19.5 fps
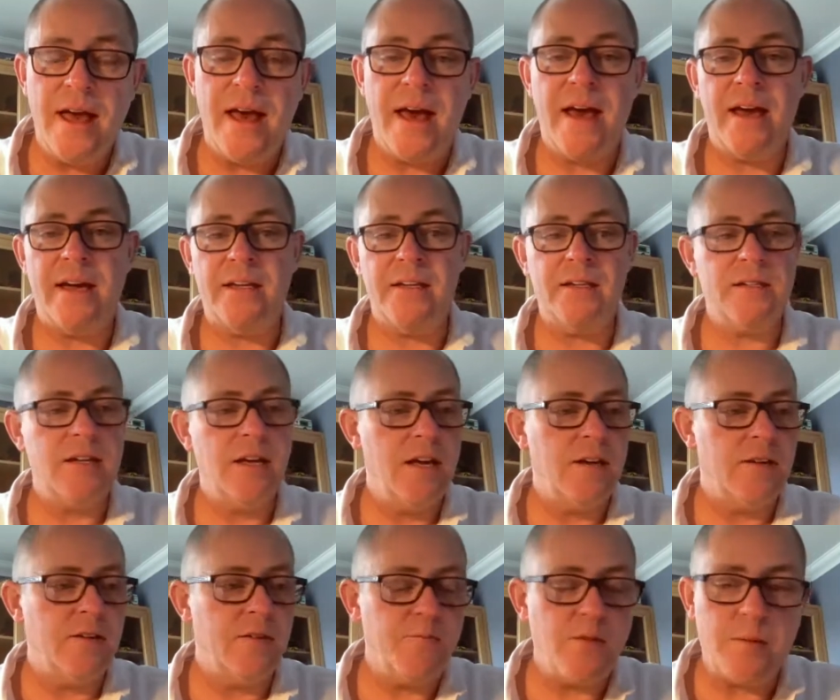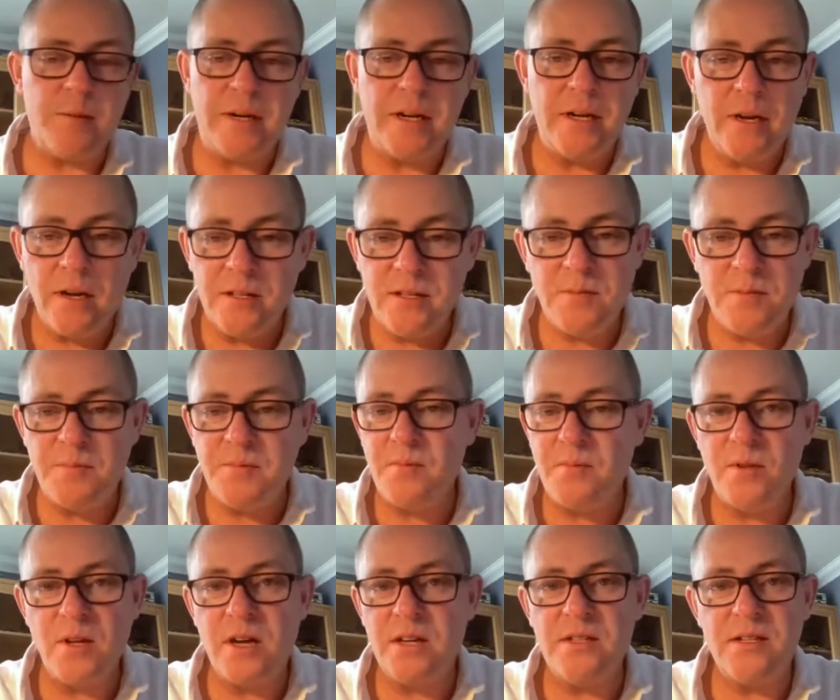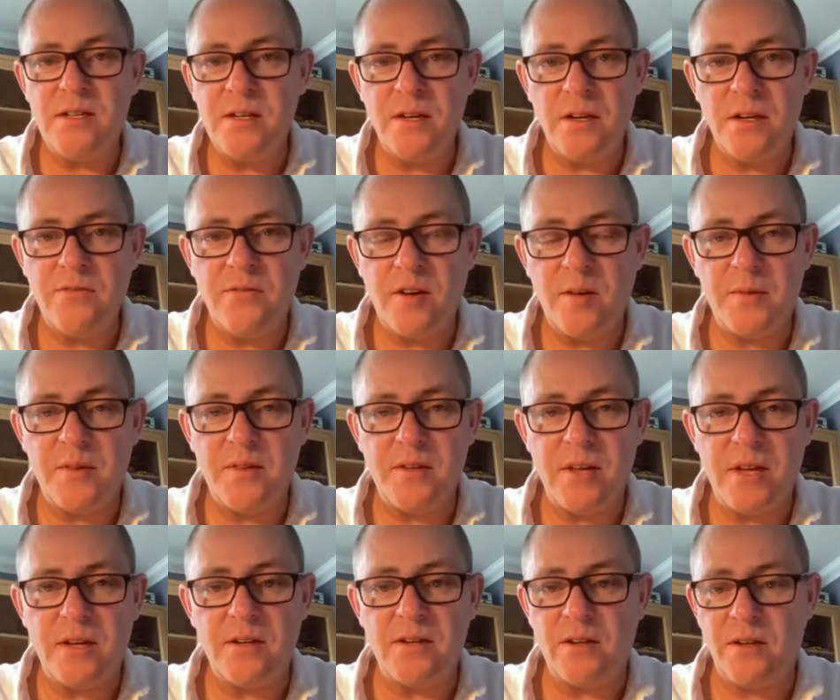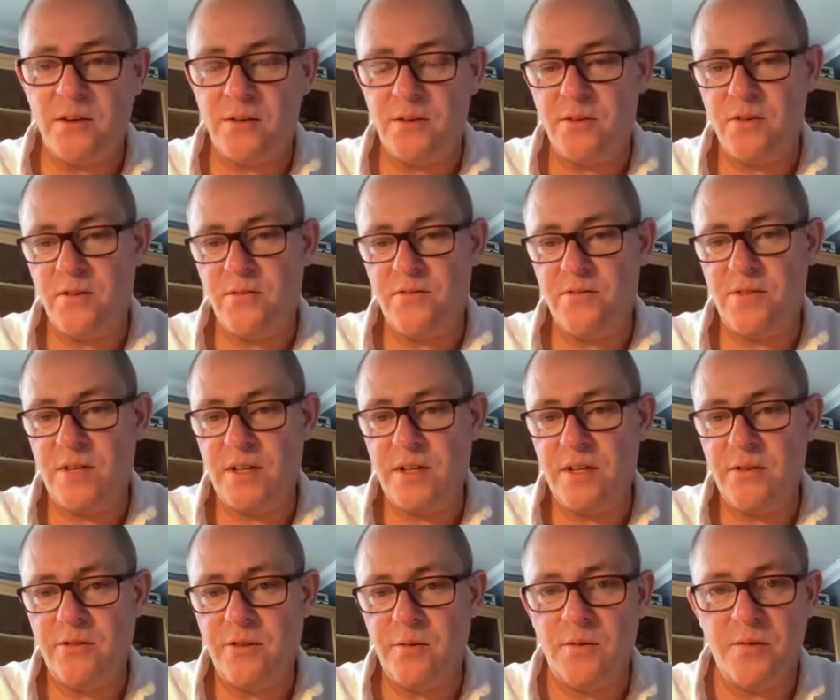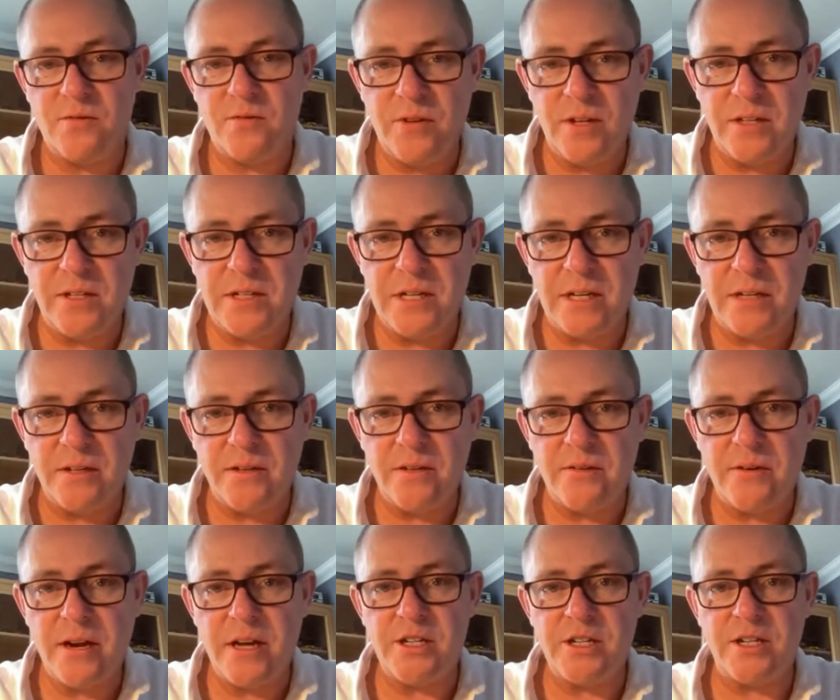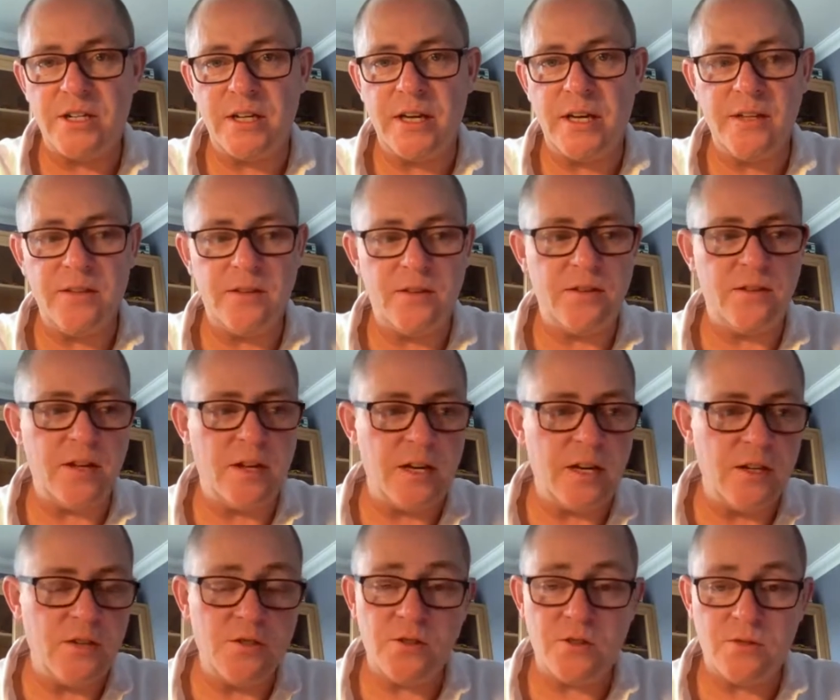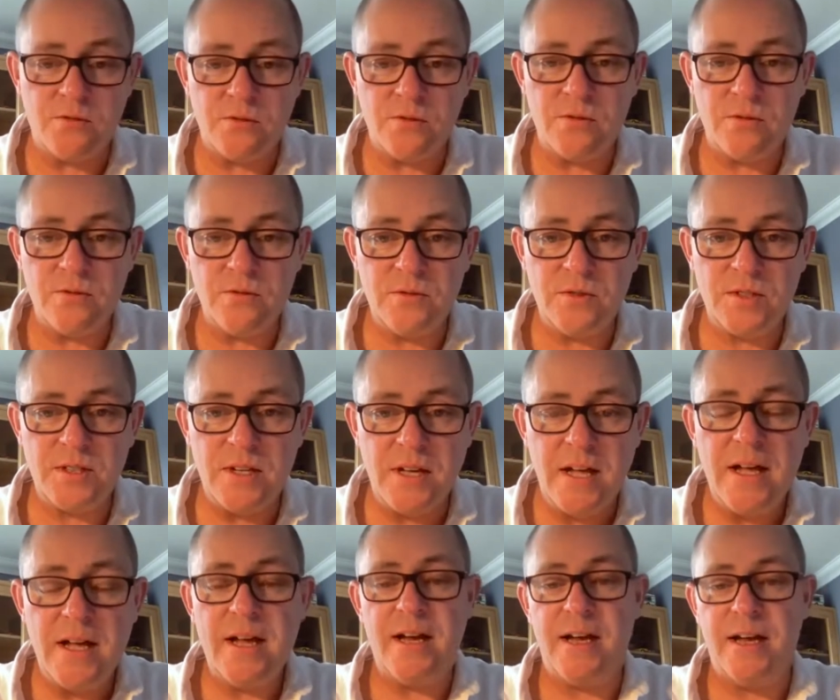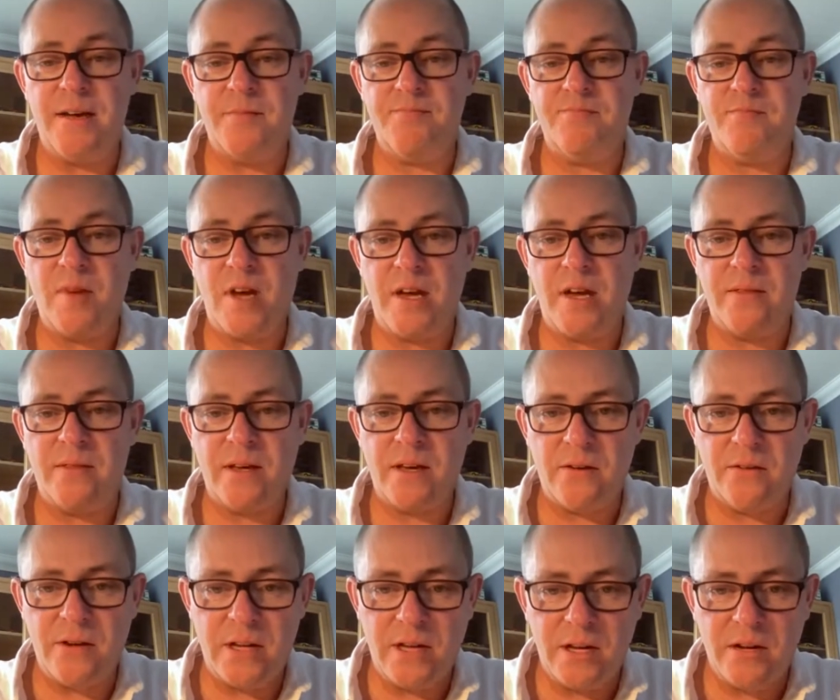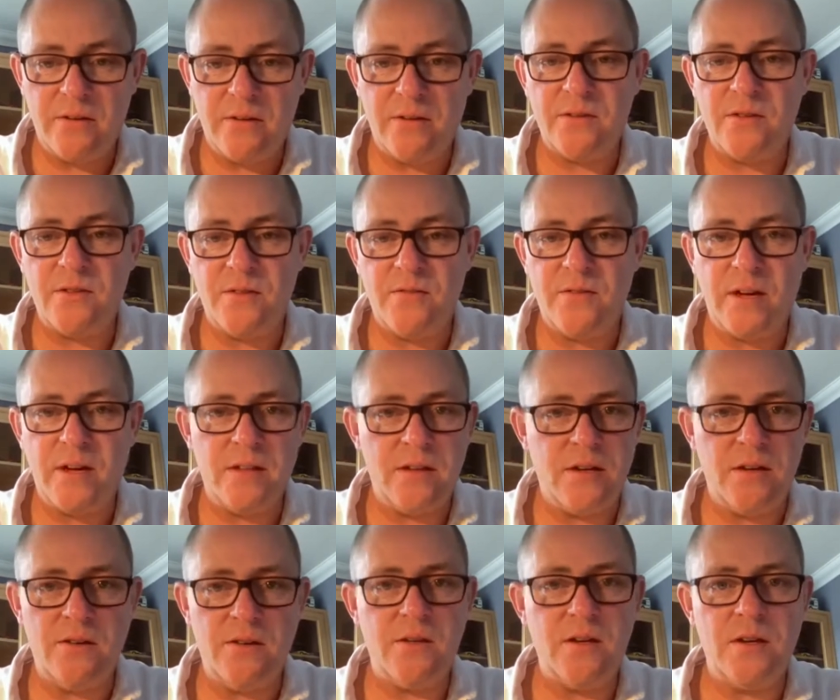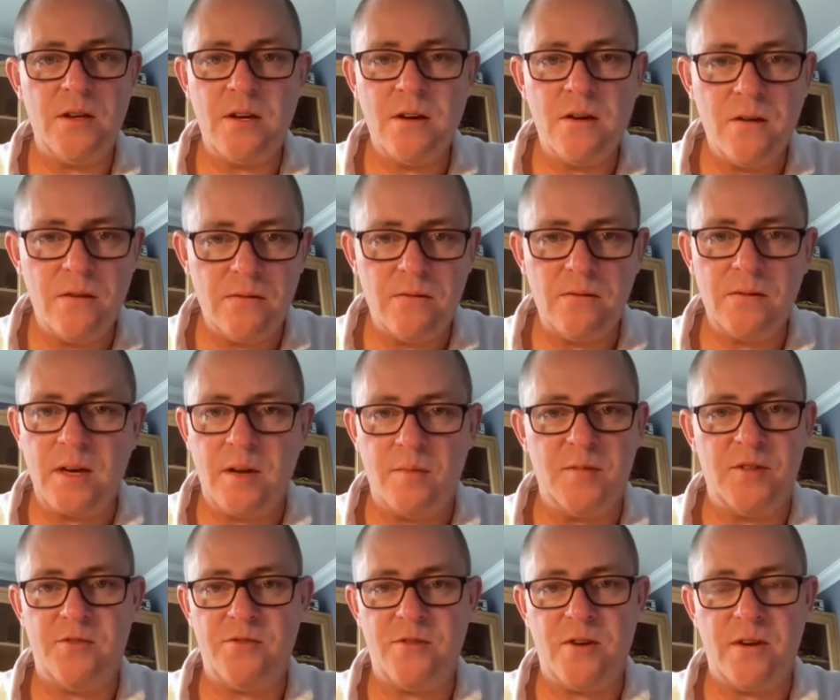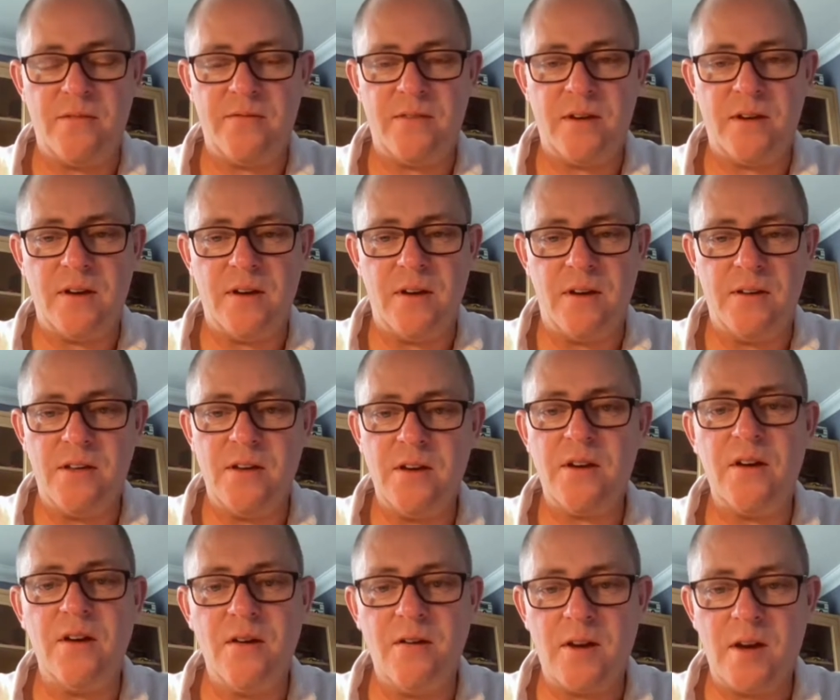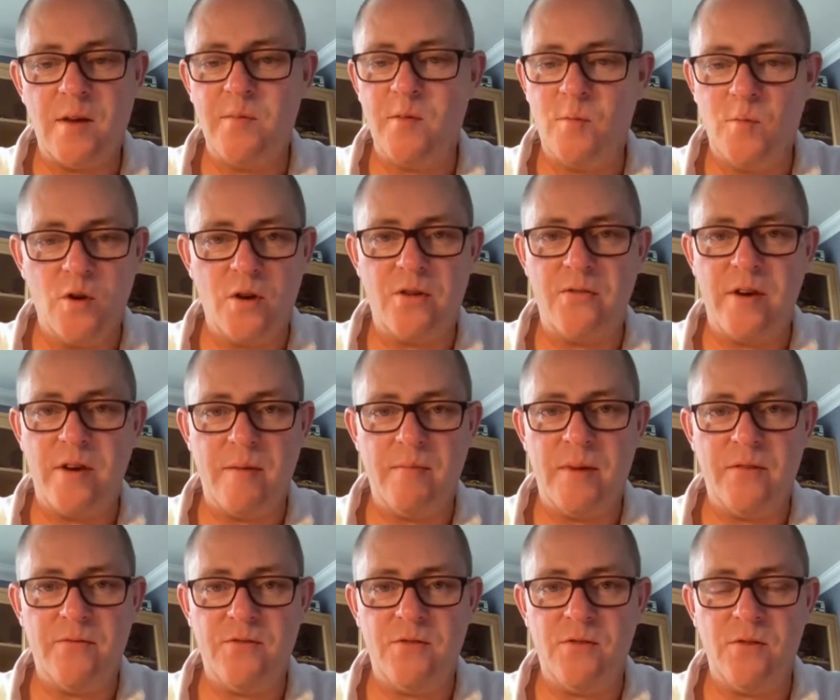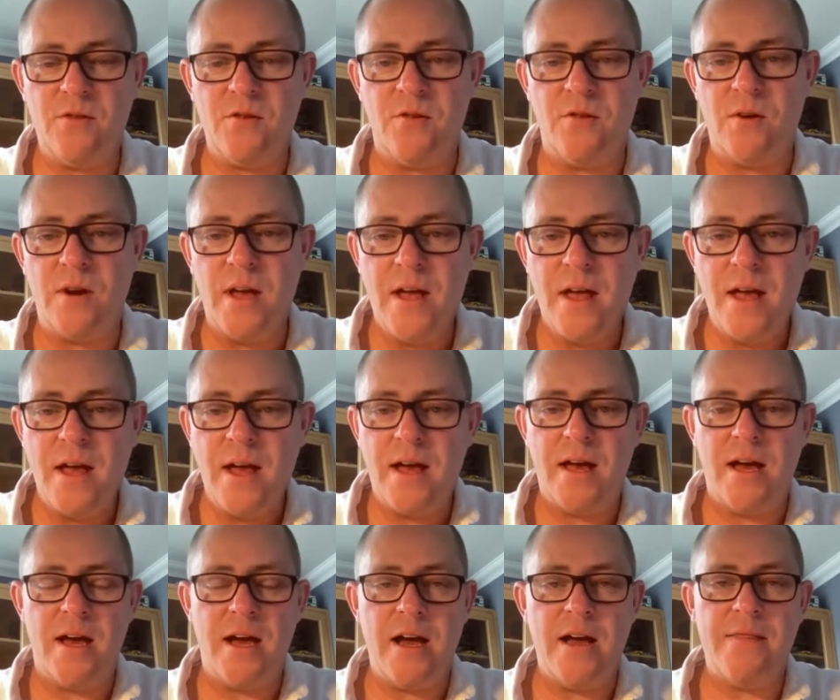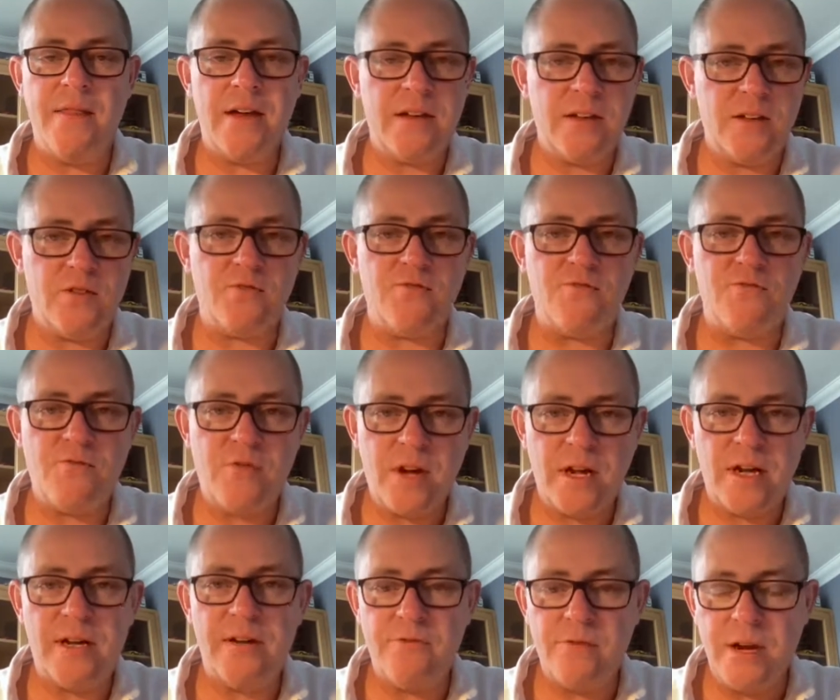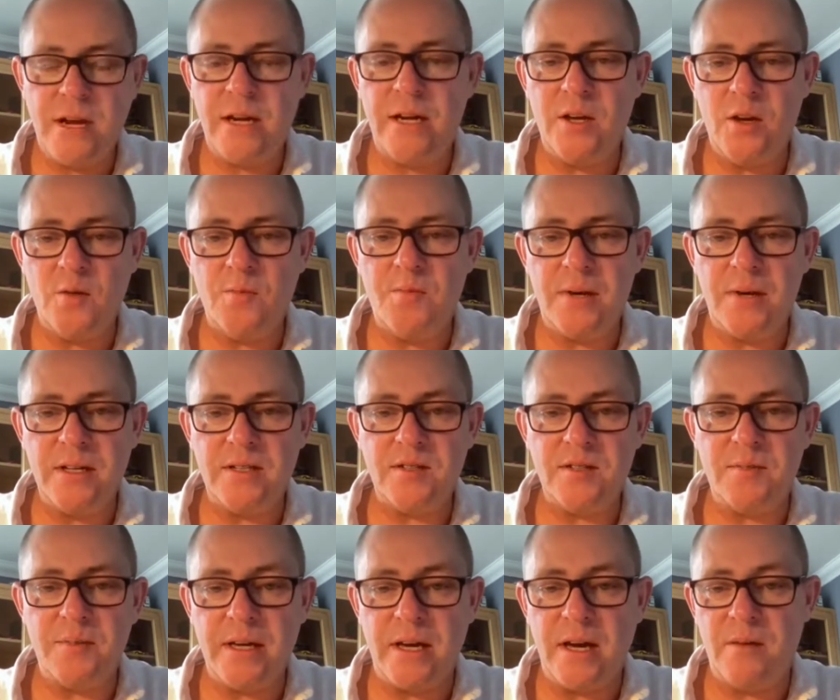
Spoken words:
and probably 95% of dealer groups and retailers are actually sticking to the rules, and they are adhering to the fact that, no, you can't come and drive the car, you can't come and walk around my forecourt, and that is a really, really good place to be.